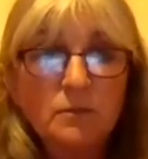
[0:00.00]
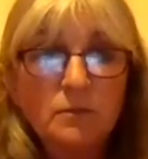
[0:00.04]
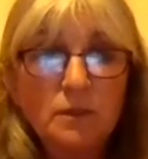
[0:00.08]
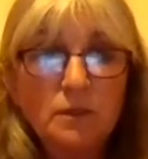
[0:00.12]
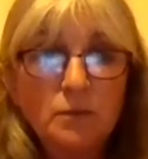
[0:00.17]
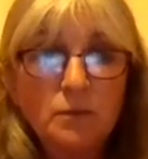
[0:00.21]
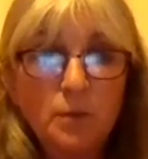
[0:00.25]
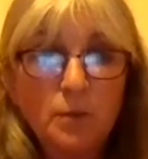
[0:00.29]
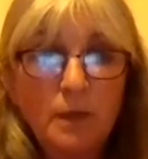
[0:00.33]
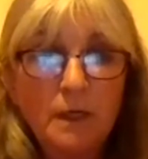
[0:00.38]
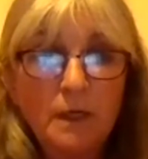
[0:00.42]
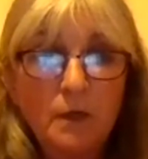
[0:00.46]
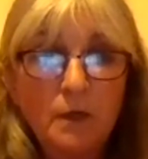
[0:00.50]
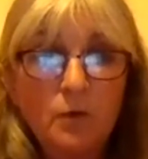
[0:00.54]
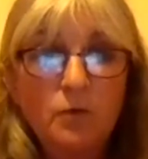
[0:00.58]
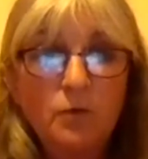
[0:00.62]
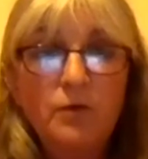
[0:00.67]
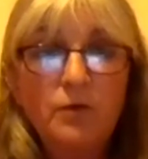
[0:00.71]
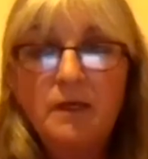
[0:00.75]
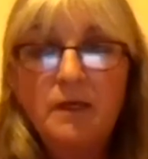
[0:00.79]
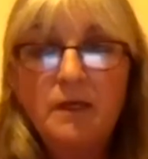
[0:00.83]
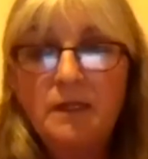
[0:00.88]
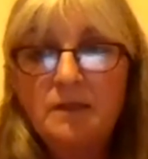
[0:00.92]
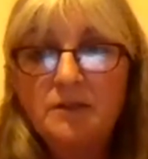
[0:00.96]
which we're
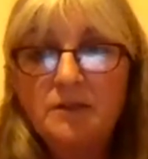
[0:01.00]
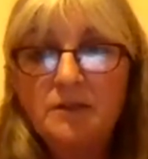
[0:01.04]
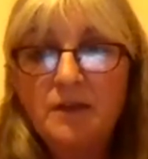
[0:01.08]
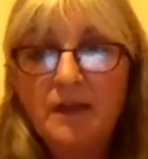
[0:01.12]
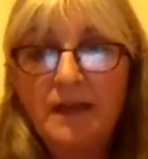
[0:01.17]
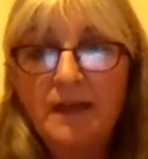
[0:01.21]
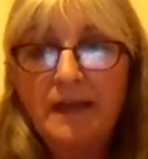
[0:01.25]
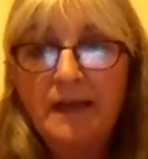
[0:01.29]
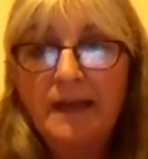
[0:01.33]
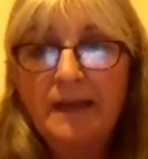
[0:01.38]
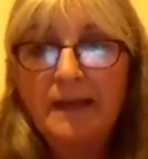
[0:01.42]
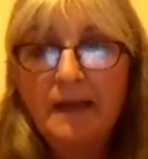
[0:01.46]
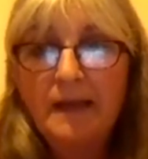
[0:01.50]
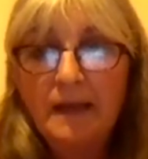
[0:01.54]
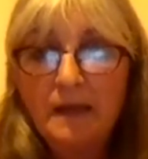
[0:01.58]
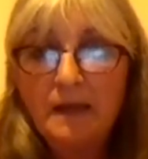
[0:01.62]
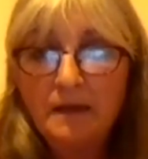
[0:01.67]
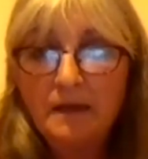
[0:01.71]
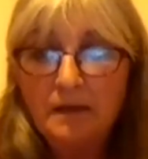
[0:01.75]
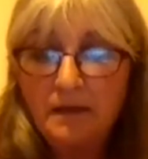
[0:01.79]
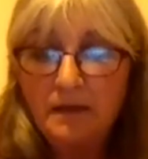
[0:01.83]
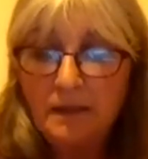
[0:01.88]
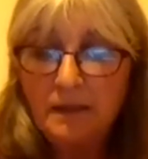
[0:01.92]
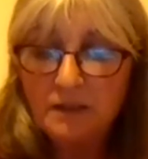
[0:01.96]
already seeing,
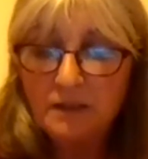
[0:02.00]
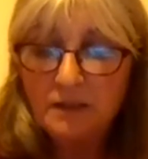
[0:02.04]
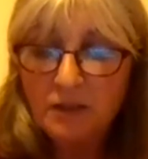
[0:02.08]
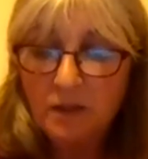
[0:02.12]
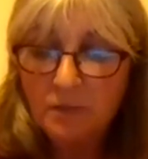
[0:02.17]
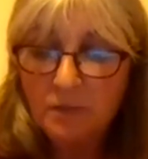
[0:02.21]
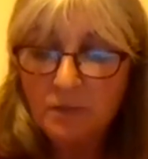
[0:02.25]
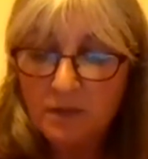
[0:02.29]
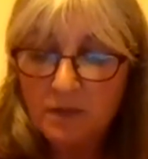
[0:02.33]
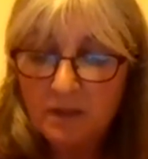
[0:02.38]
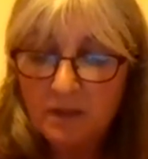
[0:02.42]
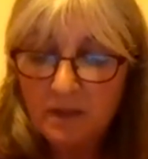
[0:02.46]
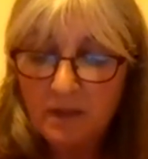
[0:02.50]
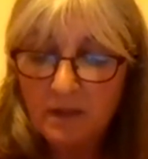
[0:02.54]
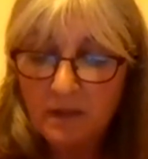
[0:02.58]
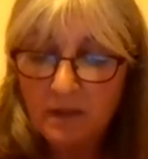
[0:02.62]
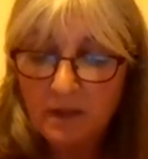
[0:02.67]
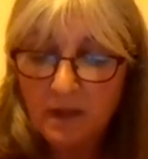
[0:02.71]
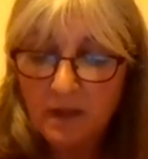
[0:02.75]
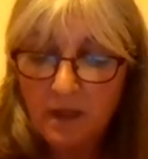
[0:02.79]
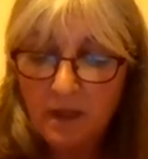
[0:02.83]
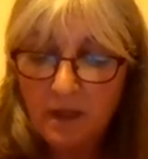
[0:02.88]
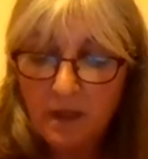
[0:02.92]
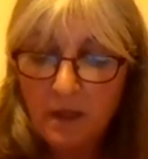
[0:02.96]
and in terms of the
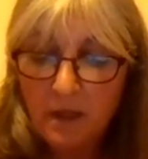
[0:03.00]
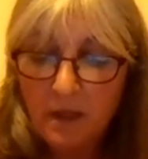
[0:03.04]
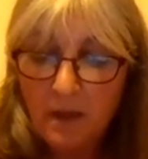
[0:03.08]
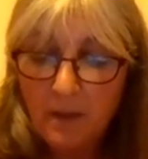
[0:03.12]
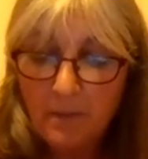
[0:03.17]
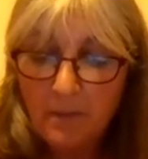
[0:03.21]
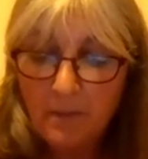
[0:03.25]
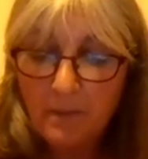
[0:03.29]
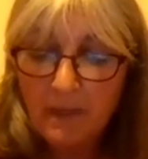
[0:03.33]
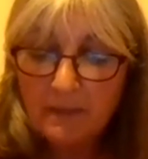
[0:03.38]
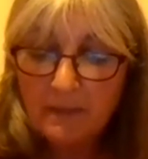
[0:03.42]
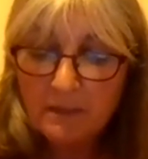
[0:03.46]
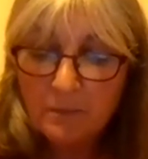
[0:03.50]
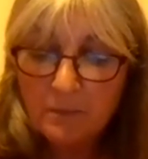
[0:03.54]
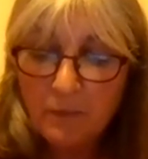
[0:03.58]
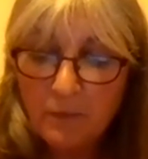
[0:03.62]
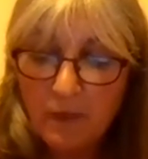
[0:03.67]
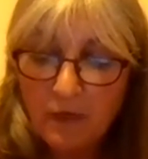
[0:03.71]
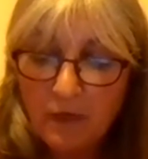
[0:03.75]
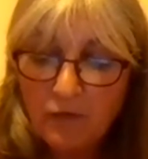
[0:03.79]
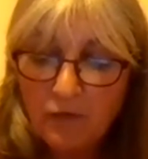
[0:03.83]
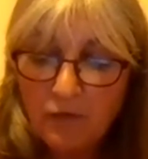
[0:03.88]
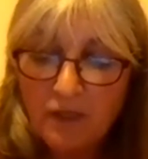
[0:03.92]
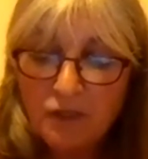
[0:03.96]
mass
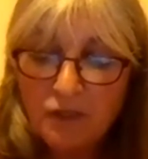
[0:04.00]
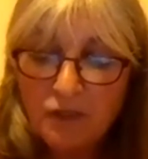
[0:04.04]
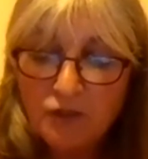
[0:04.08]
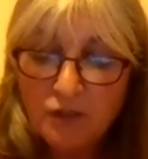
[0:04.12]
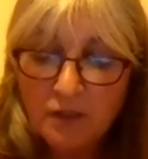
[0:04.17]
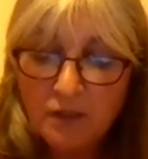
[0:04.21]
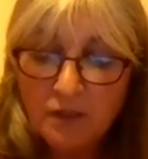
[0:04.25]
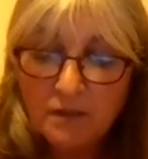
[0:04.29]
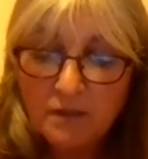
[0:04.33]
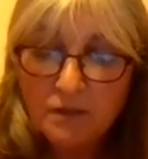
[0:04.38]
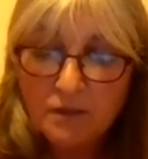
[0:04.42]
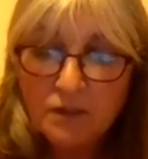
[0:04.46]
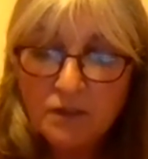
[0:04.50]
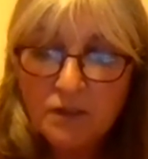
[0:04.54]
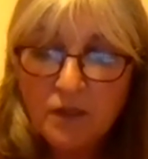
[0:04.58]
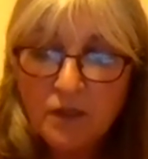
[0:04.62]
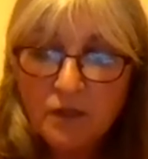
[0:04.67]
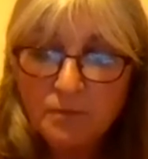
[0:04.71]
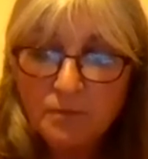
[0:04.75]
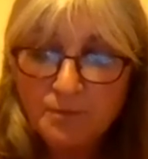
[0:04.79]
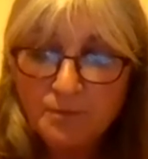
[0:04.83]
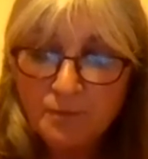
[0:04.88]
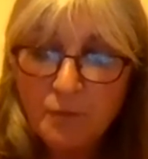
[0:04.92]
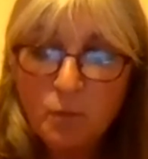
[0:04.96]
migration.
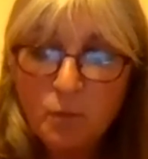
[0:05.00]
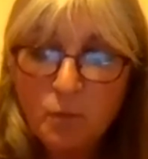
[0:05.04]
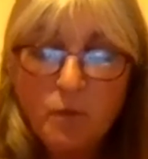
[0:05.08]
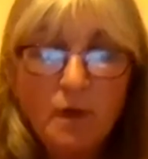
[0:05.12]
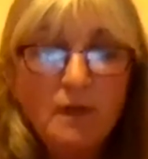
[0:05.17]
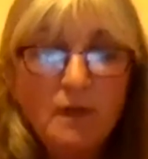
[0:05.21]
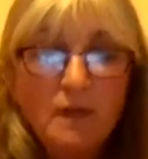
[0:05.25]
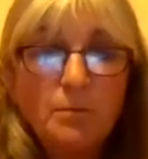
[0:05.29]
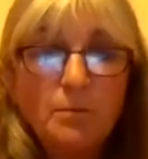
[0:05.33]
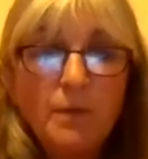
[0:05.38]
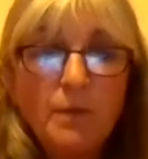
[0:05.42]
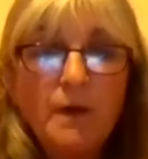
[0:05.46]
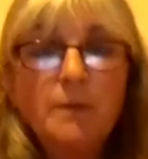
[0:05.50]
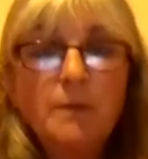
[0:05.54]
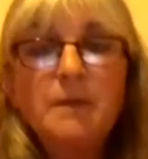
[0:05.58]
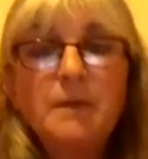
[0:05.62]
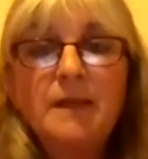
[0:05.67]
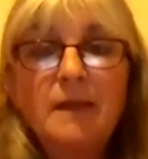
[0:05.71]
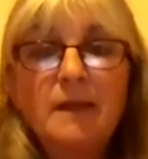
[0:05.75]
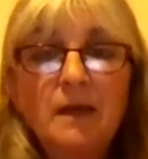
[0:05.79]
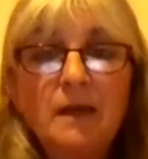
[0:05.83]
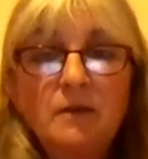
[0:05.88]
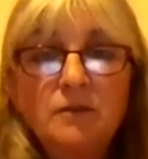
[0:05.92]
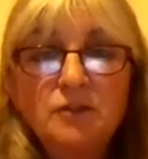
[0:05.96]
So why is
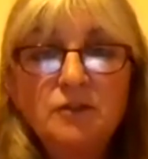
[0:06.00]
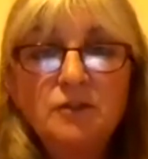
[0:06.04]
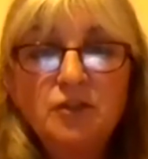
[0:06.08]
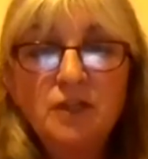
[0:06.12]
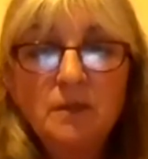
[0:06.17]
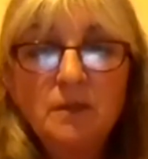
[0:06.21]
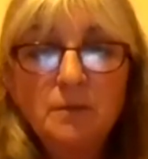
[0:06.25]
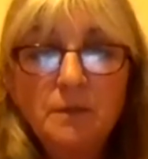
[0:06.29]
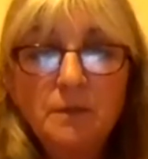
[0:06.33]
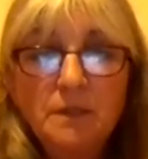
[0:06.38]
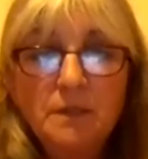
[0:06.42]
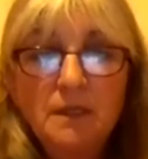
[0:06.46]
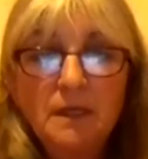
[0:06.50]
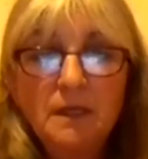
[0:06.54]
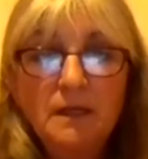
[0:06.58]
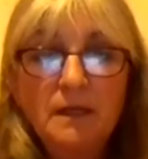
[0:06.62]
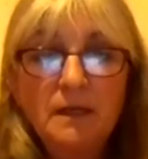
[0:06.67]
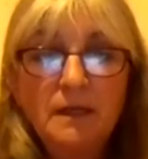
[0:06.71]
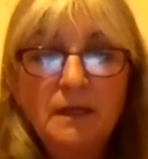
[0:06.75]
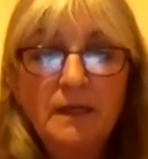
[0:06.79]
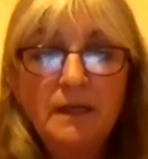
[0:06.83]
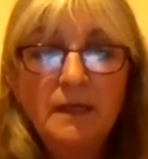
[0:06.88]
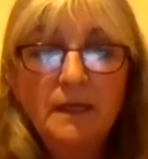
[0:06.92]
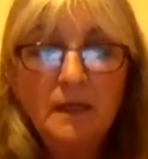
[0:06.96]
public ownership
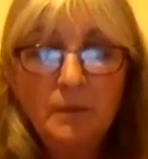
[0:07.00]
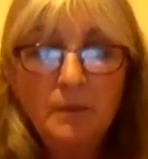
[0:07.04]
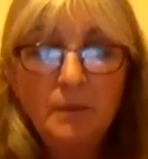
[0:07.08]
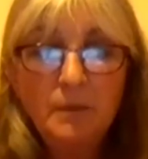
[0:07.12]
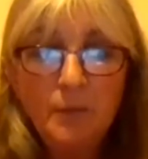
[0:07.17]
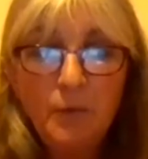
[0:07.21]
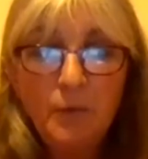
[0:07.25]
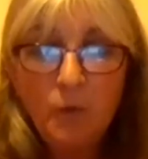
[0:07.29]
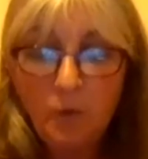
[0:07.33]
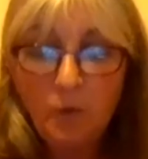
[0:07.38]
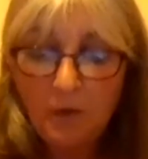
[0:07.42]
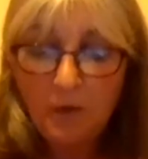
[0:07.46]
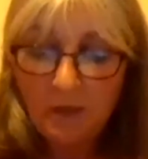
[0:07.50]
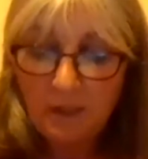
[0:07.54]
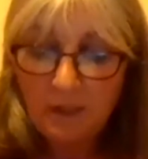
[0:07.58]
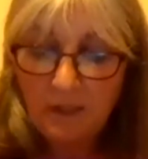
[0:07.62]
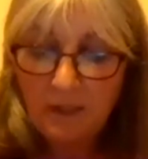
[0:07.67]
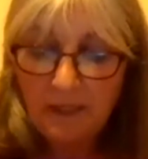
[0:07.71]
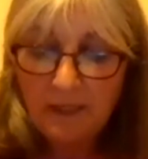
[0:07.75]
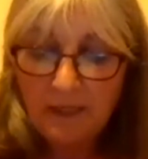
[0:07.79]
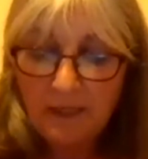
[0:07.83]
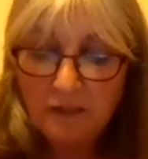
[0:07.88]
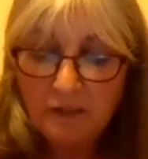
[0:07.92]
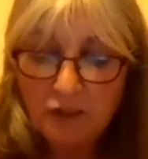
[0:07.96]
particularly important in
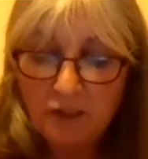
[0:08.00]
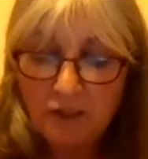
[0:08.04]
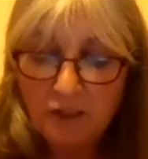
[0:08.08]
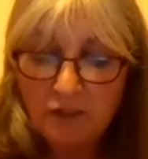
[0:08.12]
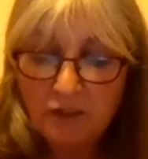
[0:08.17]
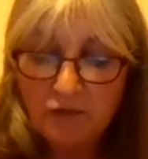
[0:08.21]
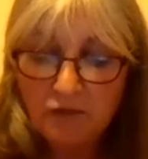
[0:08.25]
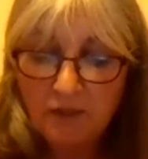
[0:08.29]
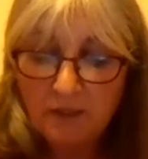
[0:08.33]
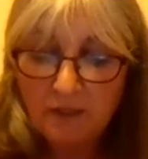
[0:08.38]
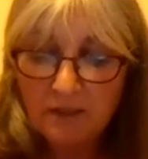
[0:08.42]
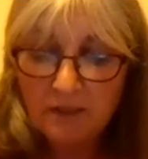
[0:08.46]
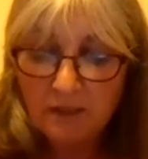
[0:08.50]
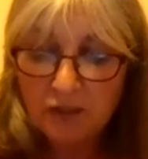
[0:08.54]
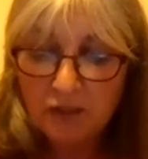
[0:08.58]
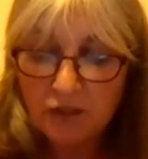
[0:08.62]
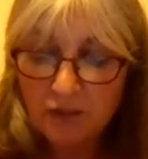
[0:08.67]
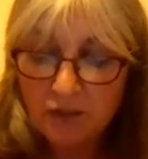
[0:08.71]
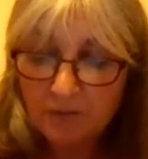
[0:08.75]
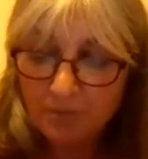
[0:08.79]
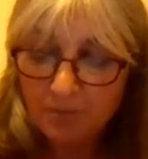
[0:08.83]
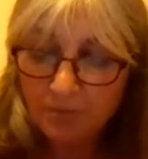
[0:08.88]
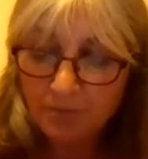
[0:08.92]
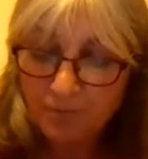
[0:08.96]
the energy
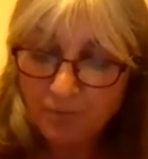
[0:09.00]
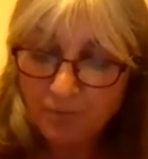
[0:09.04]
transition?